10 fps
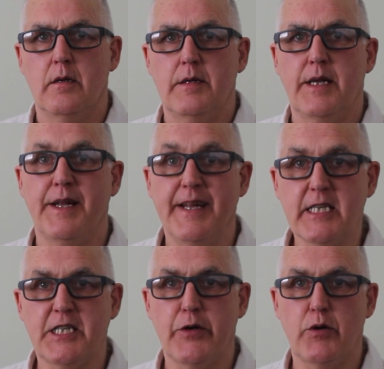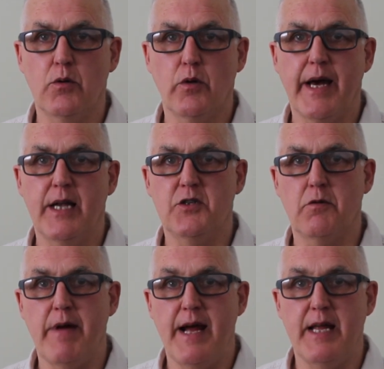Now the next area we'll look at is
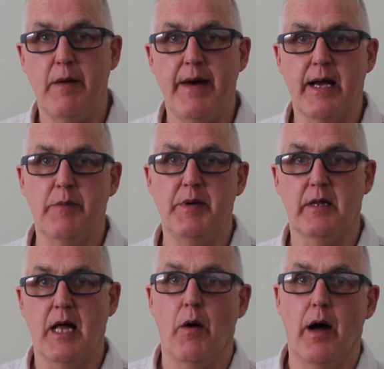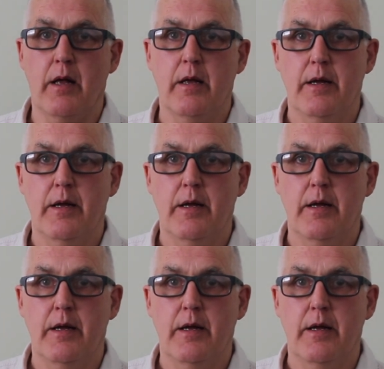around our back a bit lower.